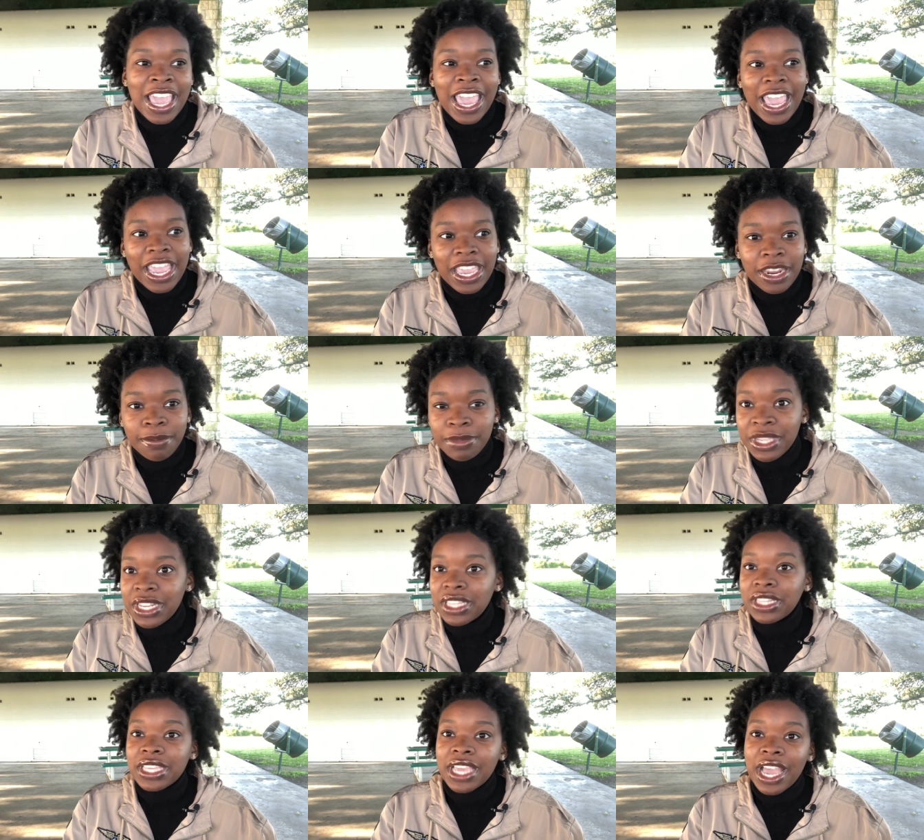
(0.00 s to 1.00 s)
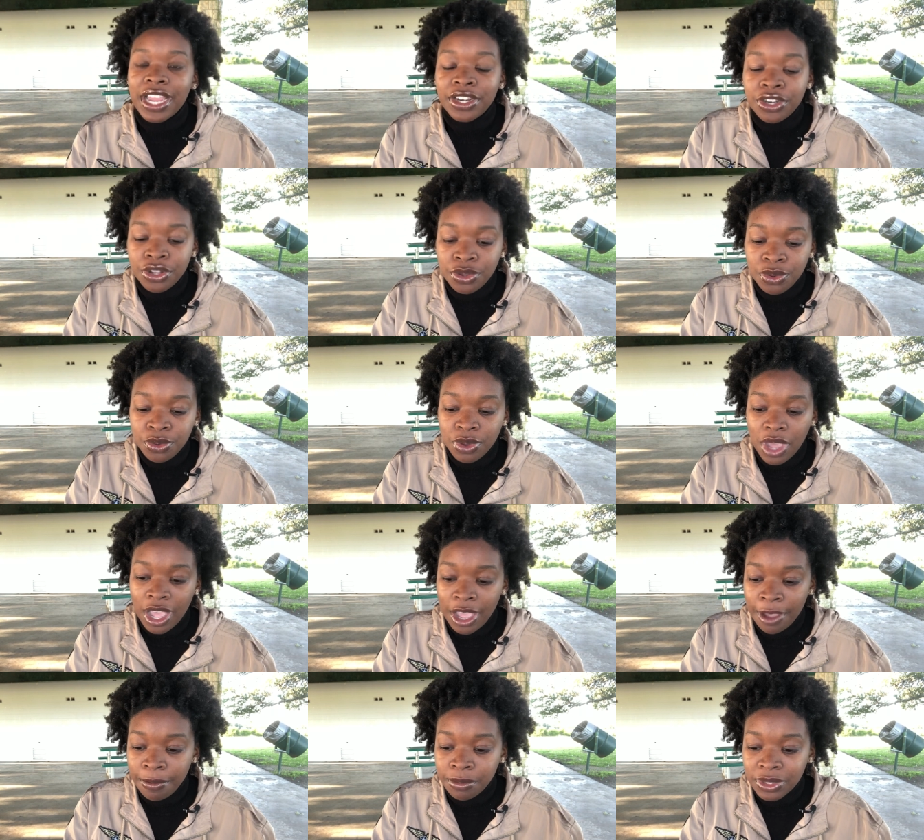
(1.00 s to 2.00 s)
And immediately I knew
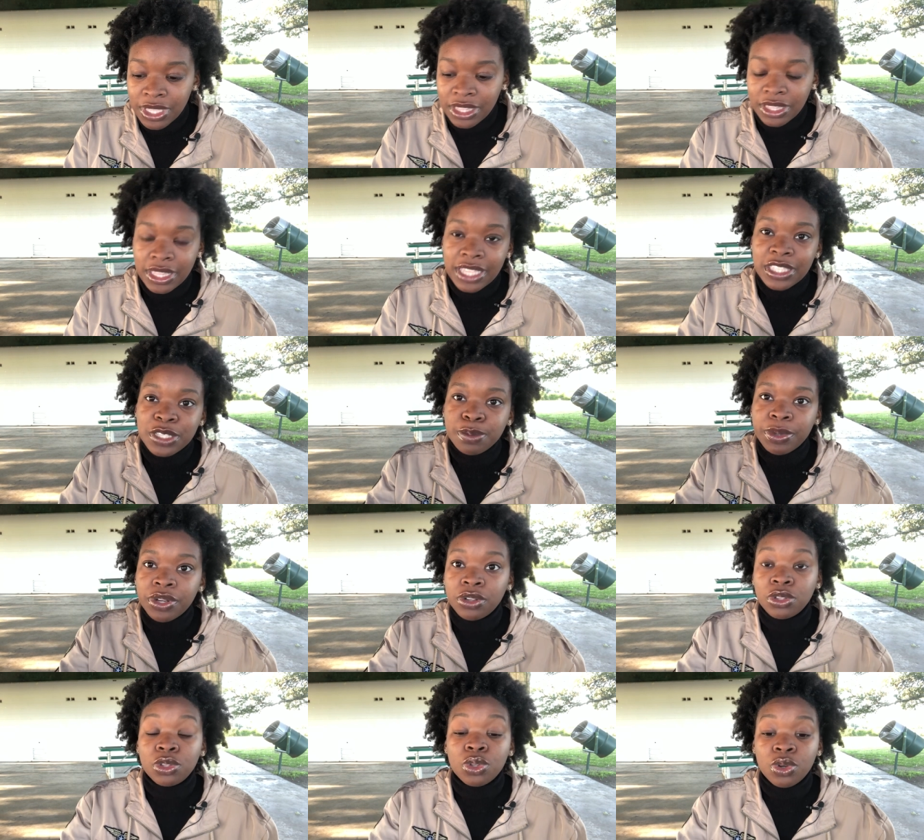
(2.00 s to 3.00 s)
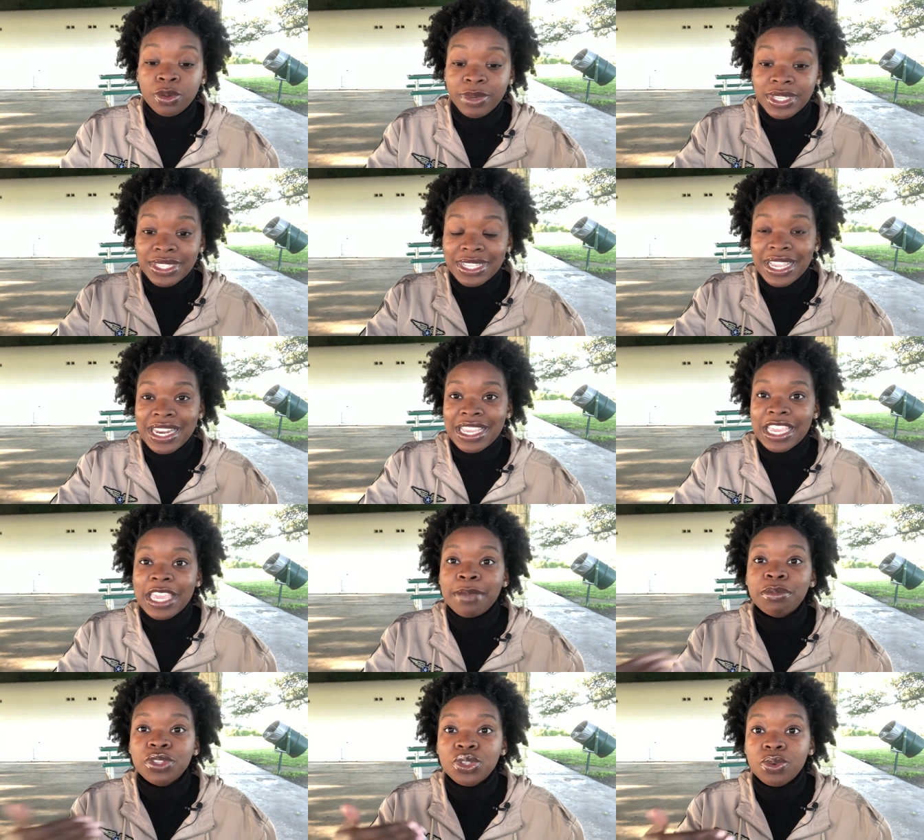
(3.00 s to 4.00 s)
um, that, that the Spirit of the Lord was standing
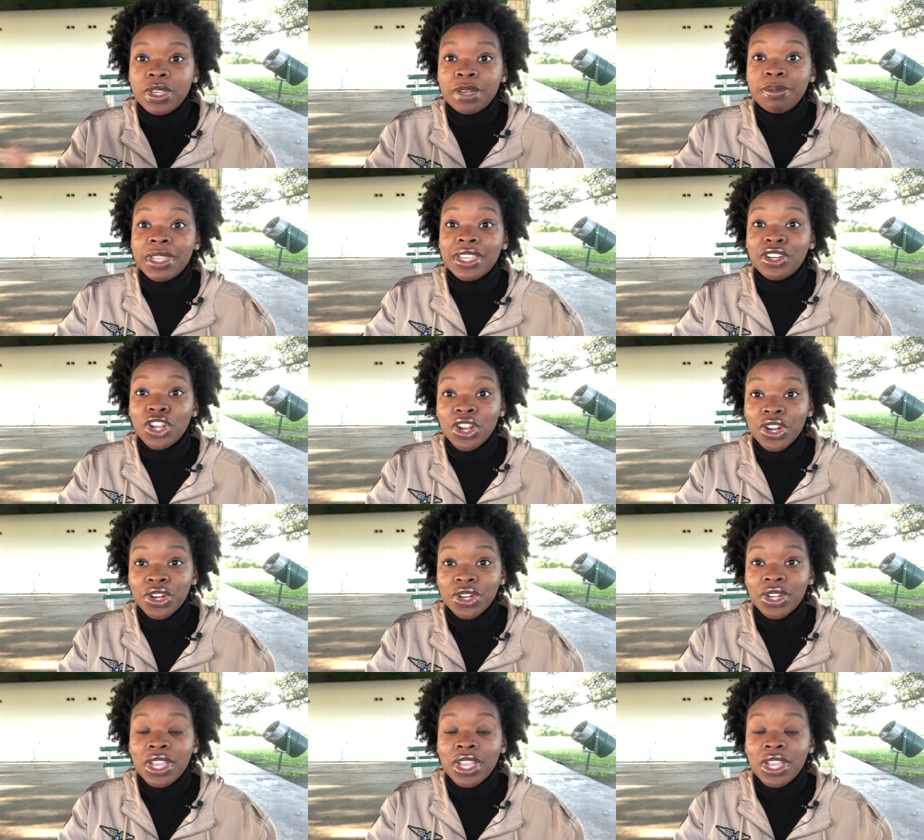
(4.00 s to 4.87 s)
in between me and her.